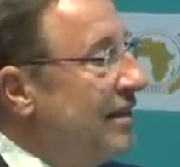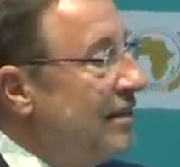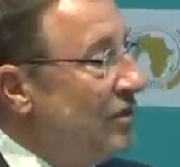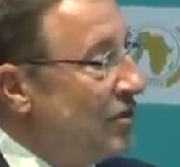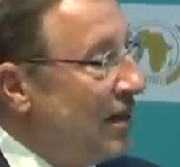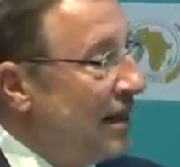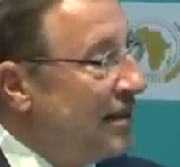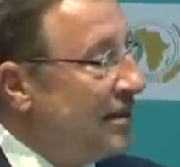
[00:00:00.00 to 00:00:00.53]
the
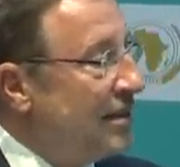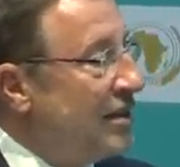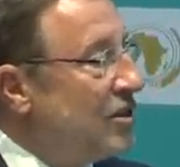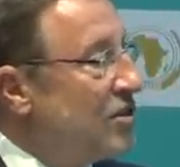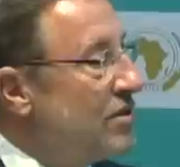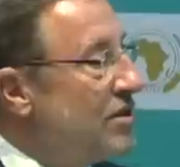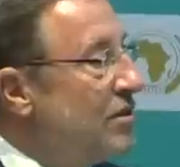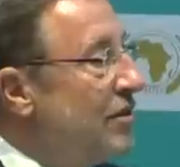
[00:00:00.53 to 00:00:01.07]
United
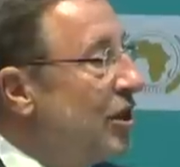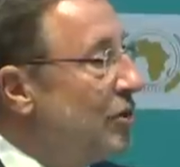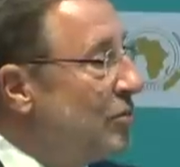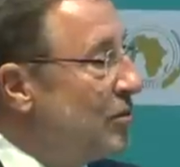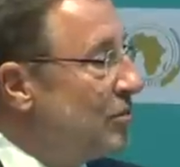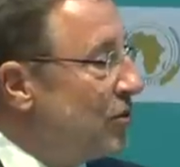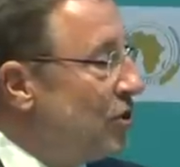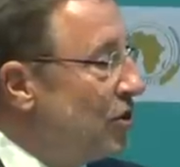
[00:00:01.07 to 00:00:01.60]
Nations
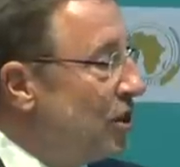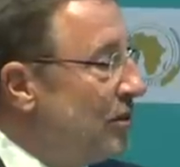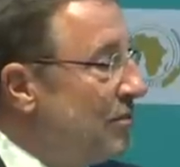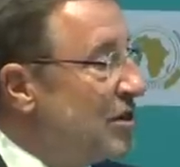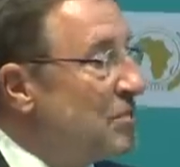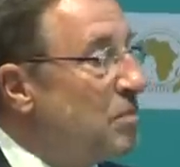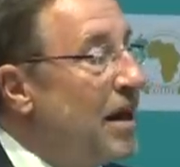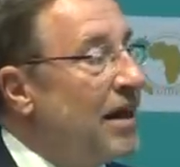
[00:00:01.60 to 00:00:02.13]
Development Programme,
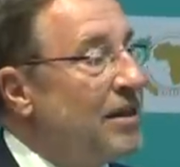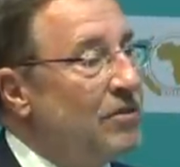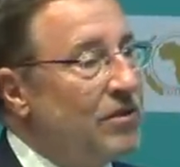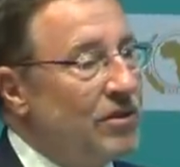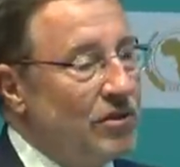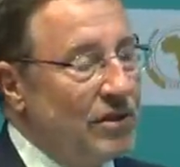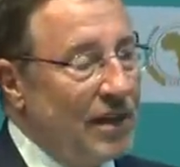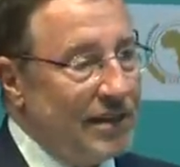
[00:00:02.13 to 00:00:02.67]
as part of
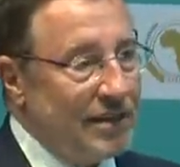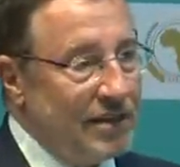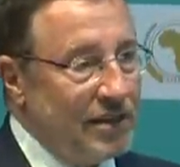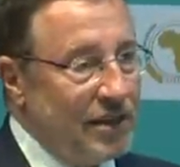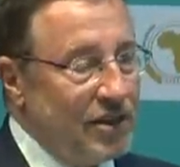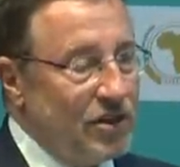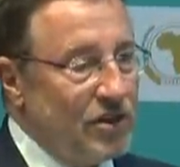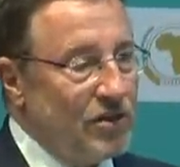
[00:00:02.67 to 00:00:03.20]
the United
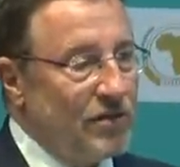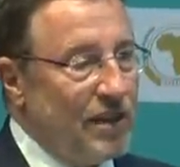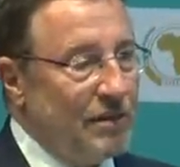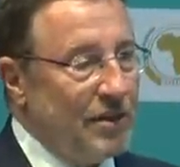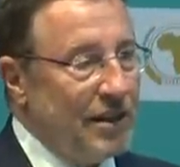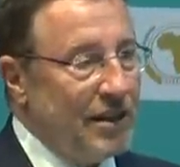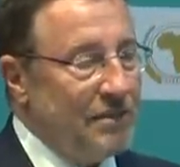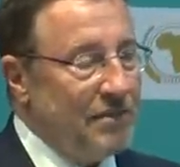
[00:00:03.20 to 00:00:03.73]
Nations
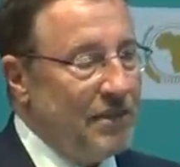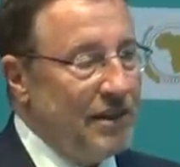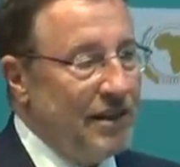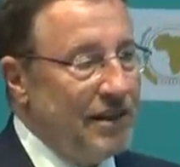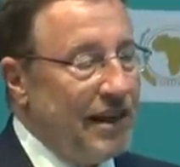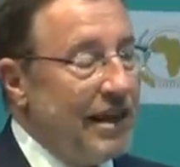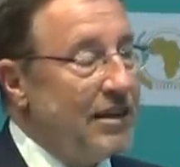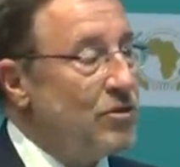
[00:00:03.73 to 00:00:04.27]
family,
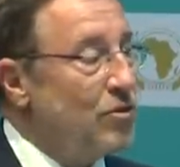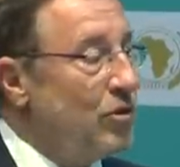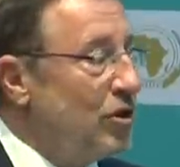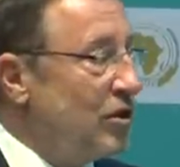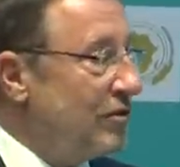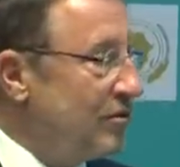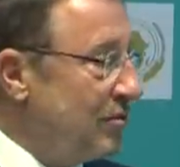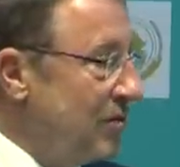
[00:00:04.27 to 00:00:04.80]
as you
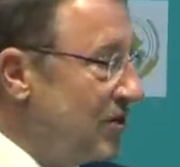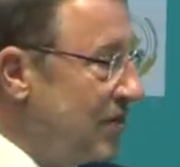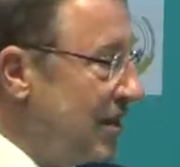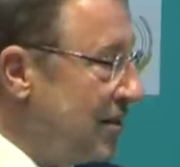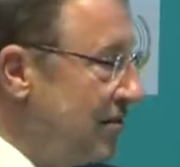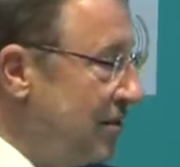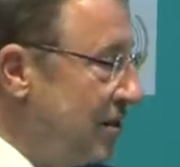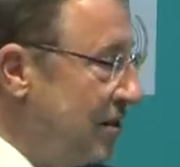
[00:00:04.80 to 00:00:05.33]
heard from the
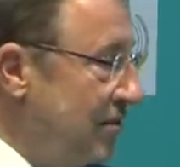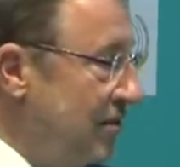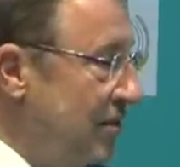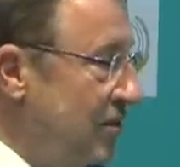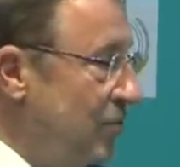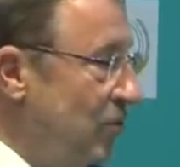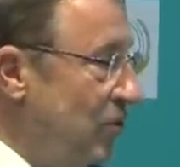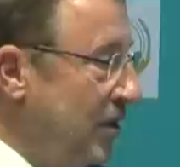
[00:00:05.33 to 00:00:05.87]
Secretary General
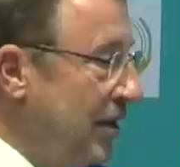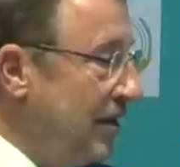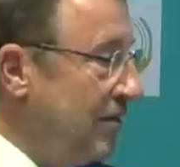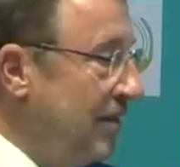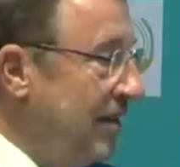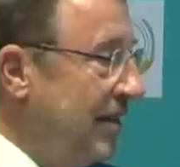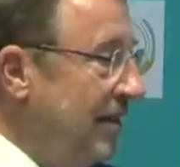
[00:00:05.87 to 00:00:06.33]
this morning,